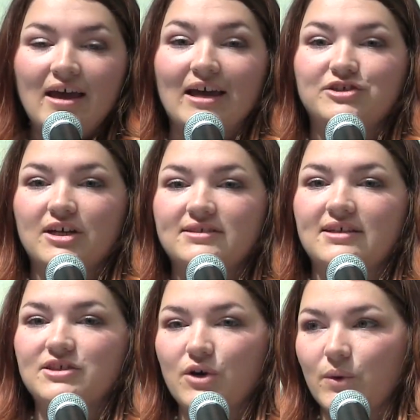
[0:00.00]
and just
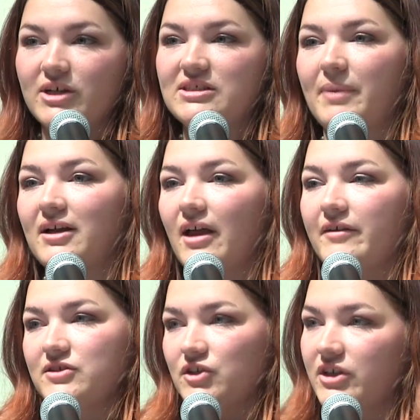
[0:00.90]
as coerced by
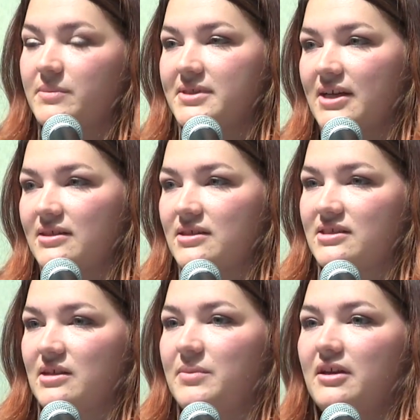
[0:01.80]
life's
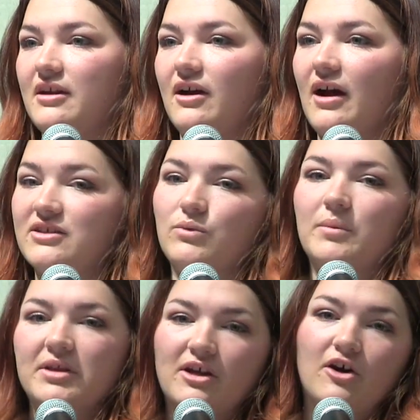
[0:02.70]
circumstances to be there as
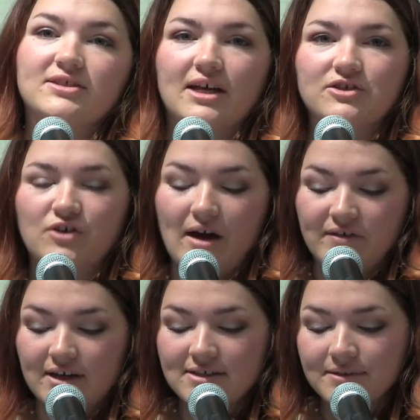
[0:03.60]
women that are sex
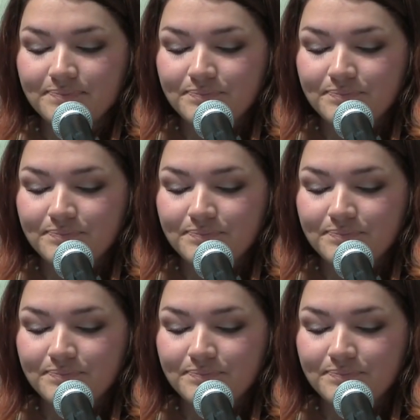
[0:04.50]
trafficked.